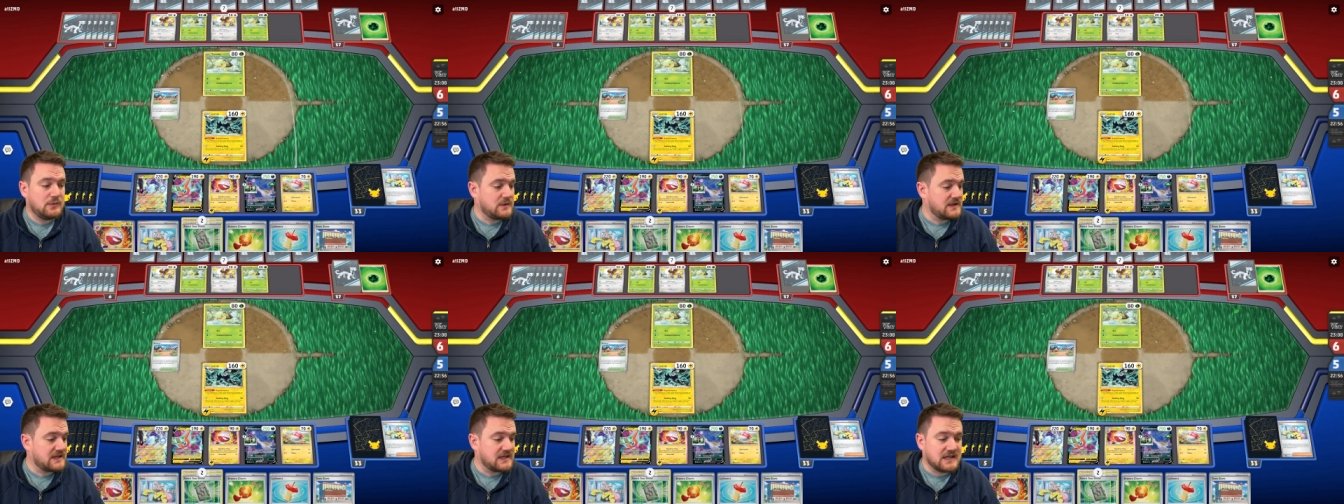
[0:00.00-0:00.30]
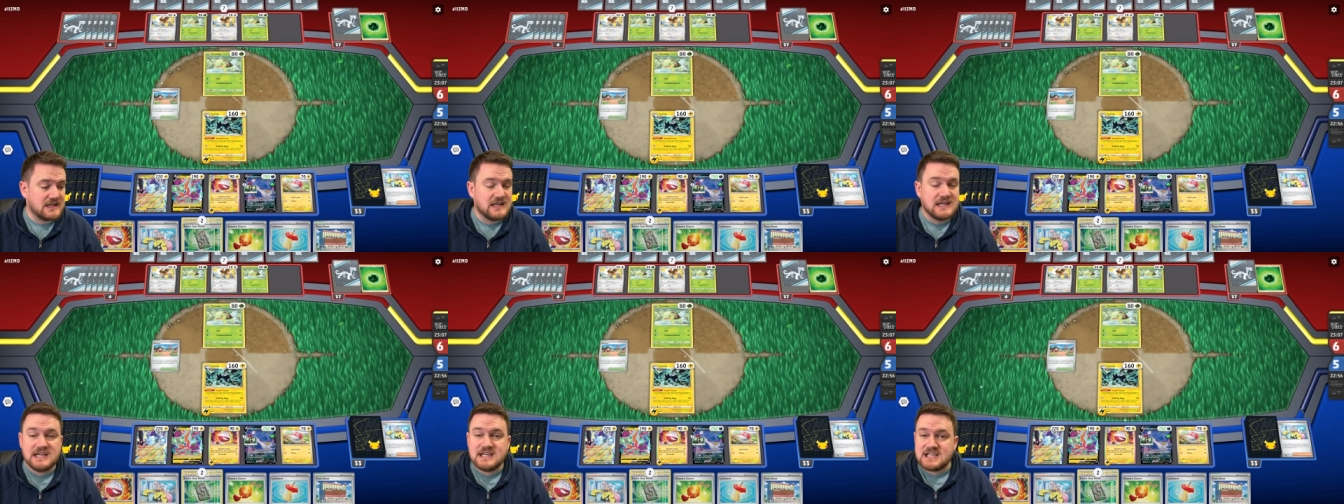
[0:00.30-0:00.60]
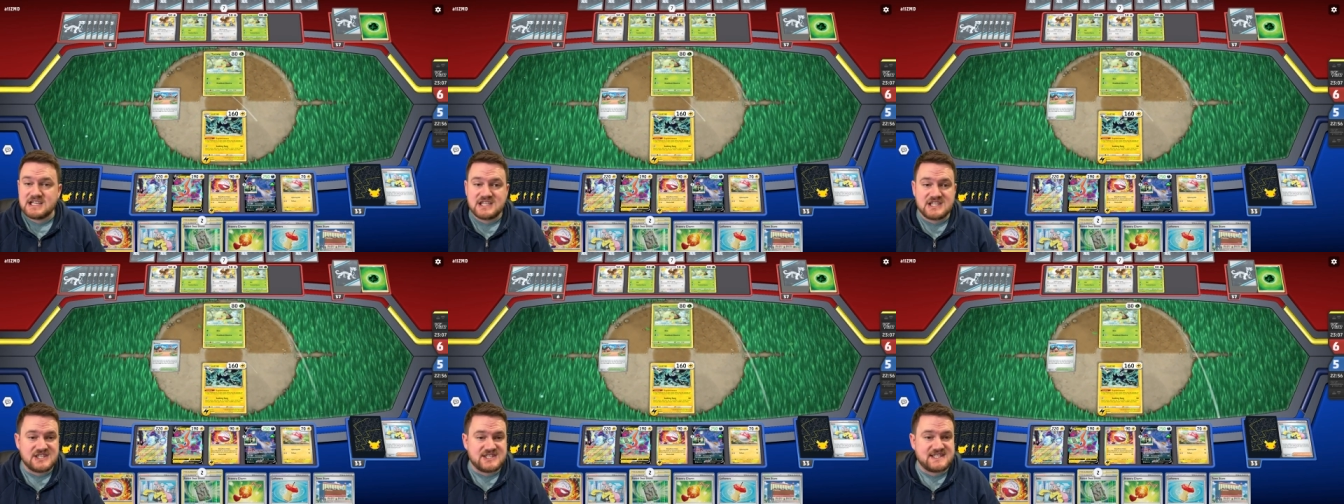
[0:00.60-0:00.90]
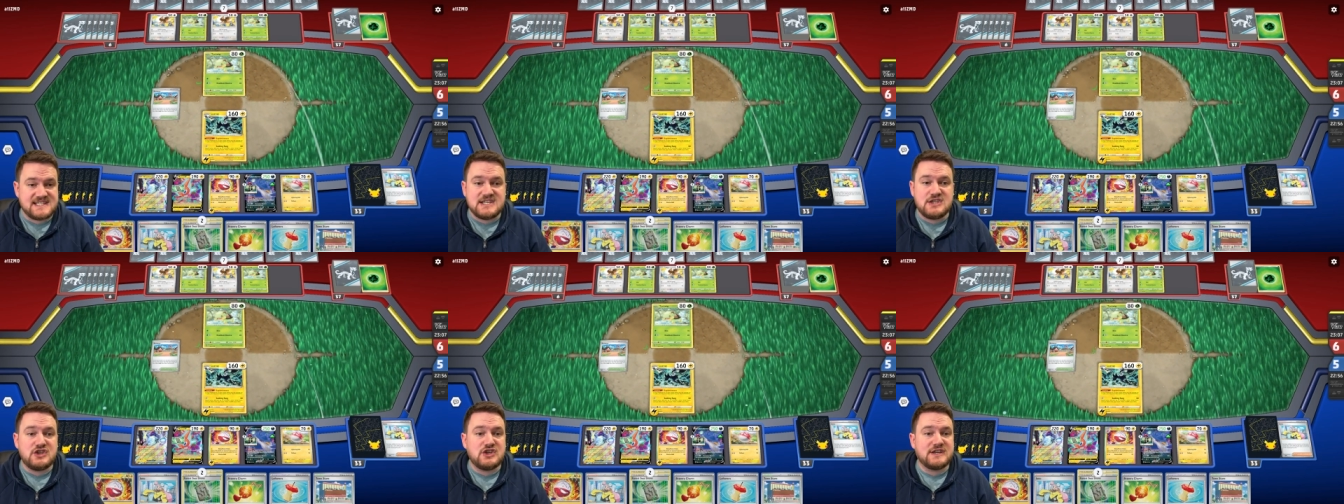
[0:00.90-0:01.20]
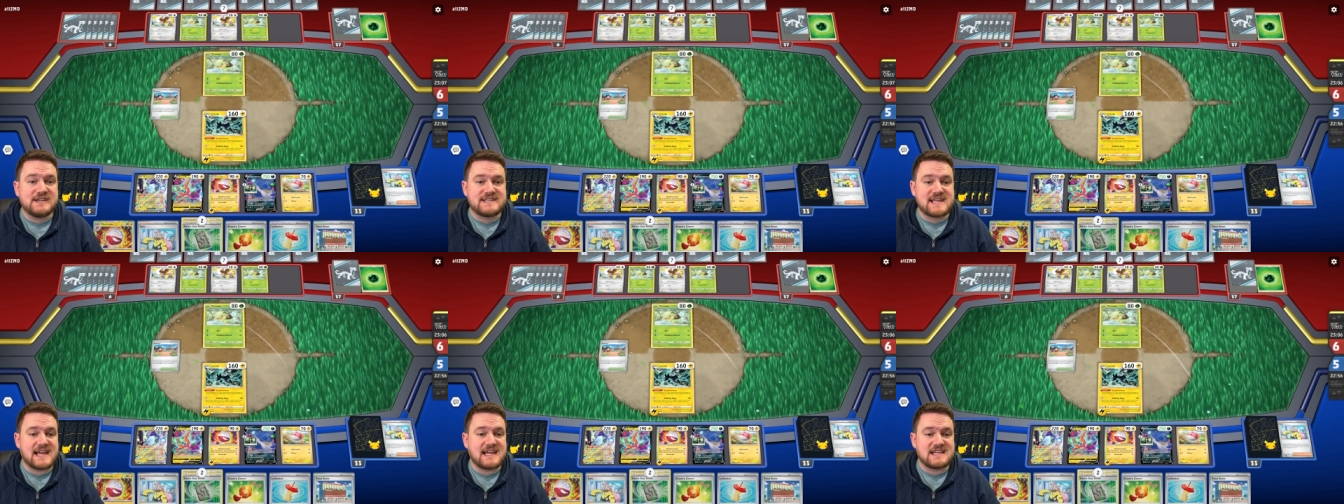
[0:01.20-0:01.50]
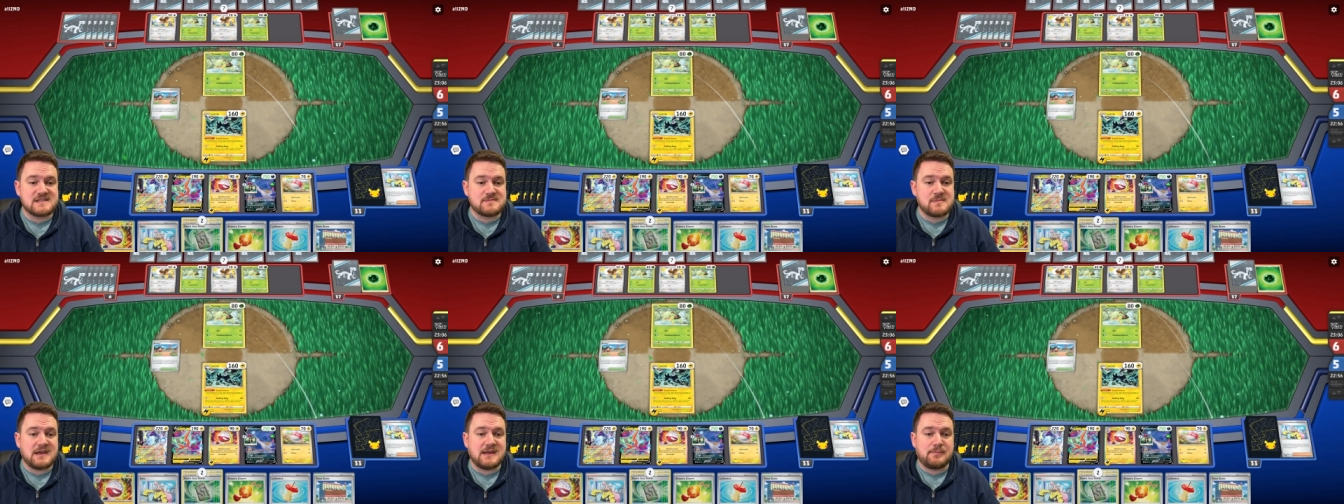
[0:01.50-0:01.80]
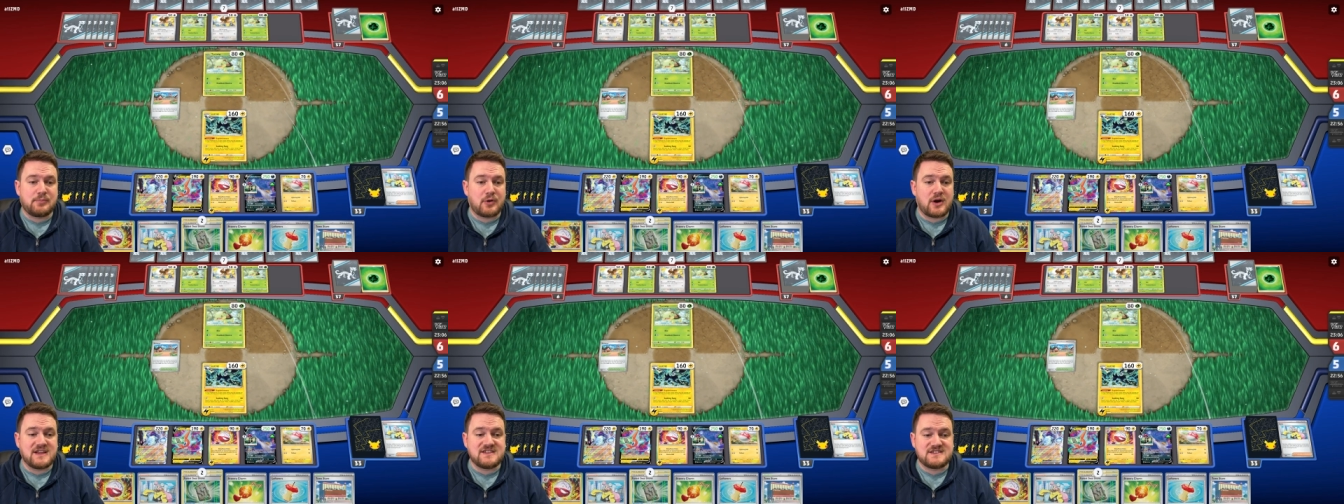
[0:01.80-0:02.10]
We're going to continue to take as many
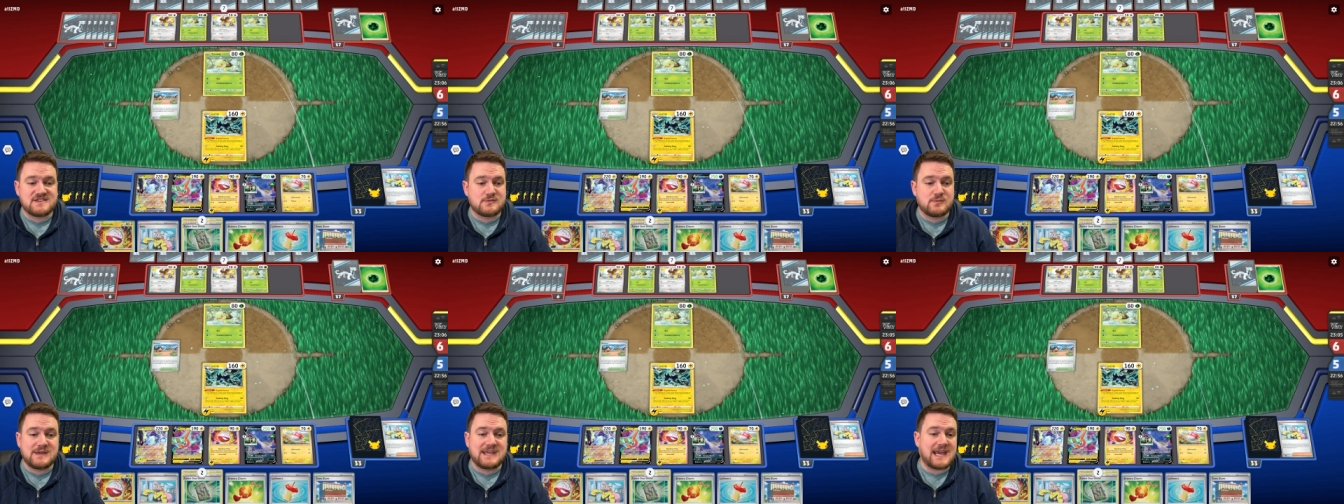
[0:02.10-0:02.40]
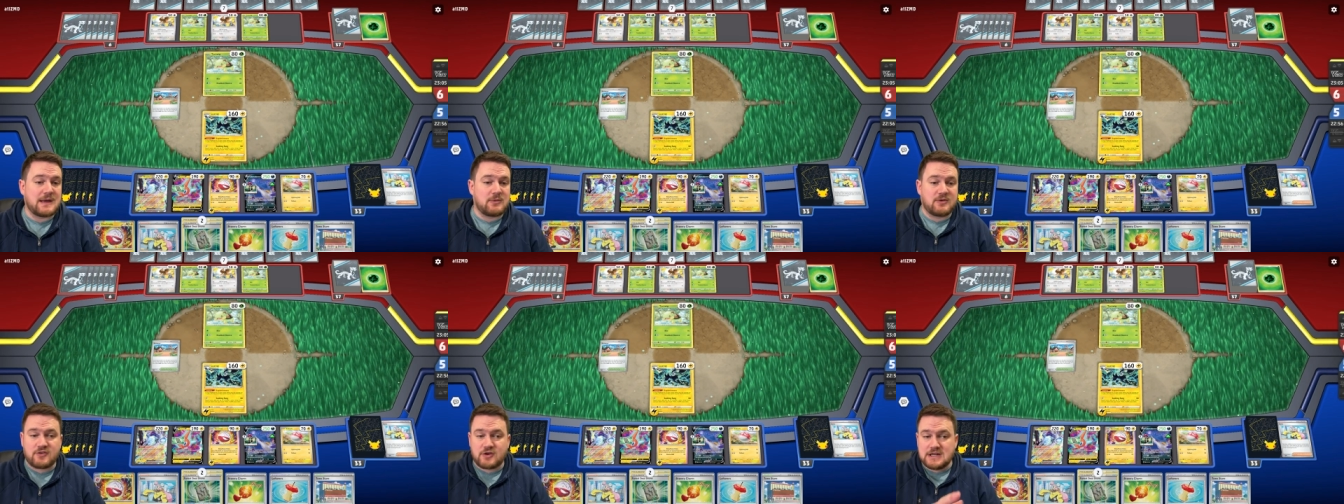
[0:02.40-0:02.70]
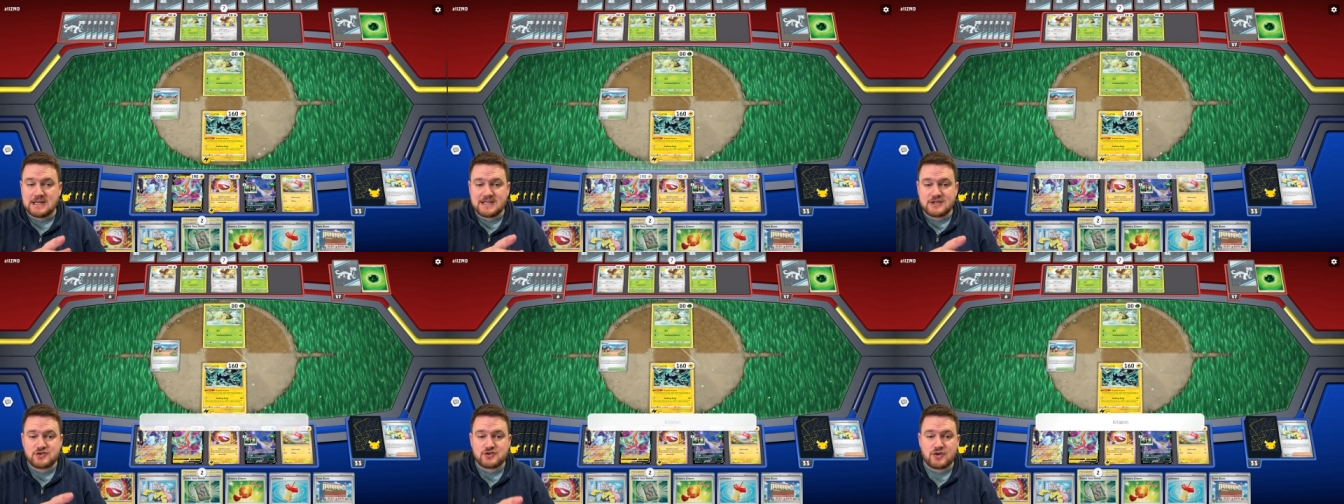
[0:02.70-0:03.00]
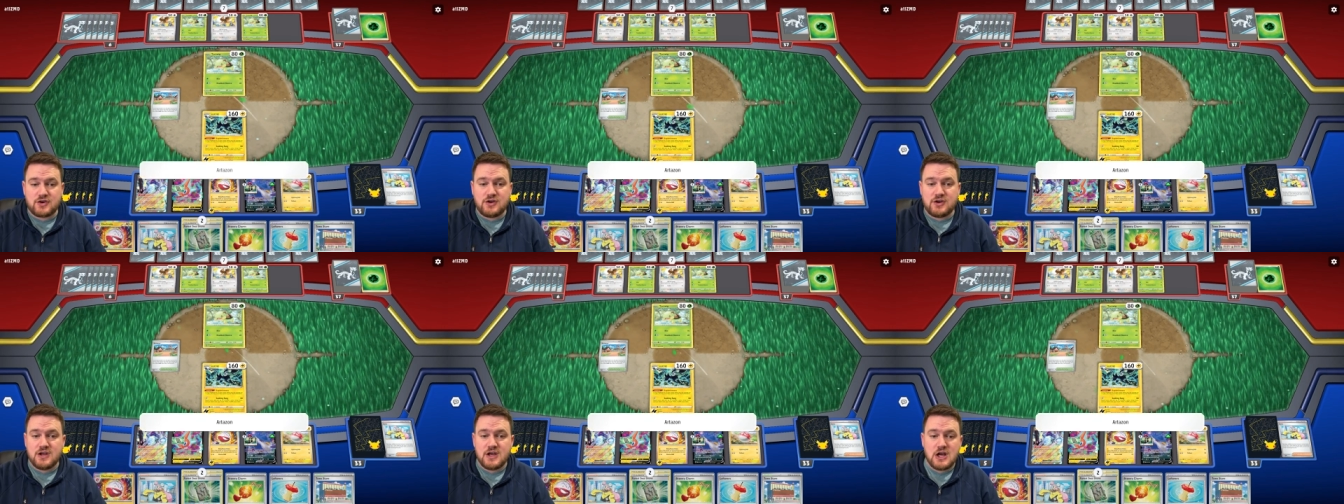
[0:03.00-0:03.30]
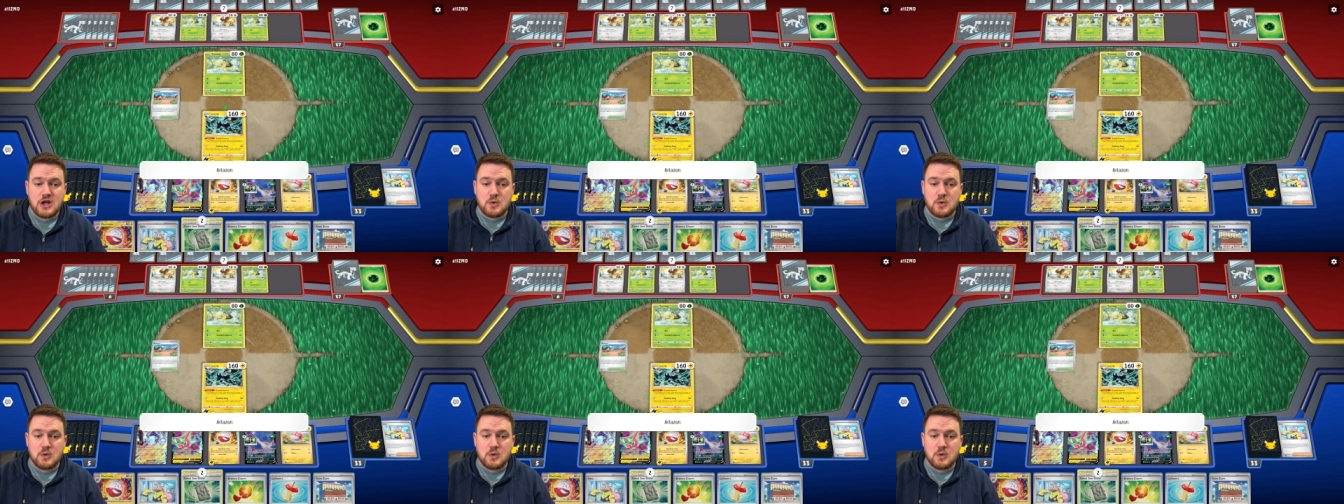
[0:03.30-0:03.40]
prizes as we can. We've got Electrode.